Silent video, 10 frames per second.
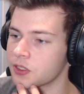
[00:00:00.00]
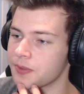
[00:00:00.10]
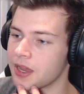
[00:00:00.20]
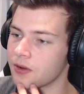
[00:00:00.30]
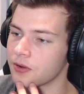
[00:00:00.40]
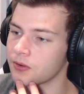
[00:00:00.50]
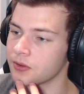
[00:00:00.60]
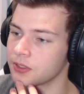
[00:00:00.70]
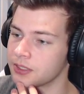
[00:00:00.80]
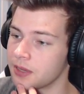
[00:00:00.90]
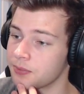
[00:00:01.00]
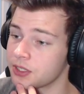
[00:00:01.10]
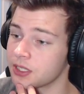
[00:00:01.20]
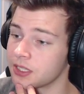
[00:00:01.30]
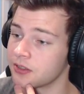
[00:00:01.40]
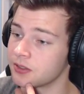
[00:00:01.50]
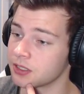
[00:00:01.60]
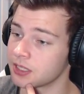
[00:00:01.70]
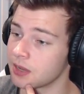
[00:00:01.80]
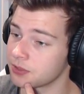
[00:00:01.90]
power, 10%
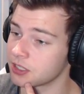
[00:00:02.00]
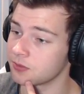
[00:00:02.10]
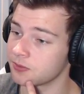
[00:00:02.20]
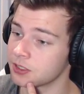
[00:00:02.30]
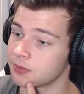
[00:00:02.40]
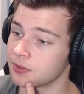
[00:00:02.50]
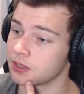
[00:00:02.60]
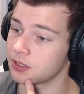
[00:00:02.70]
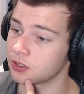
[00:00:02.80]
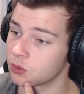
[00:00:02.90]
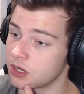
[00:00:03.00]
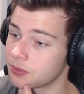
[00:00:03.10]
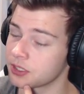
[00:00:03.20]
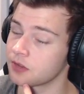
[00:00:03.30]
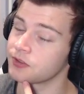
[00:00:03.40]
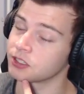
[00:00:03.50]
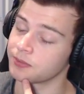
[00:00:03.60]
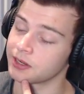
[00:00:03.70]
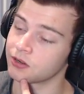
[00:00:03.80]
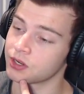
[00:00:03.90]
lifesteal, 10% movement speed, 20% physical
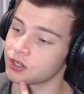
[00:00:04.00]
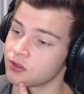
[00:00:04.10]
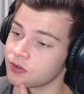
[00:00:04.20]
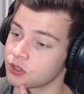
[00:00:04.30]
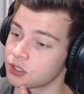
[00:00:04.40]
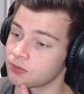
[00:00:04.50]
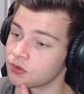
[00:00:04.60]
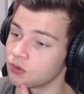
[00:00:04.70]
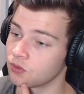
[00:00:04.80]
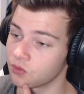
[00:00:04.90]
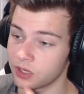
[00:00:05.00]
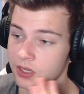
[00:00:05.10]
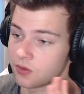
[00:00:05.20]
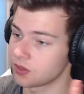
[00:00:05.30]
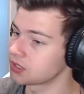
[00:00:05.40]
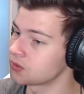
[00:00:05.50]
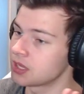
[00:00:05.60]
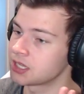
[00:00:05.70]
penetration. Those are some really unique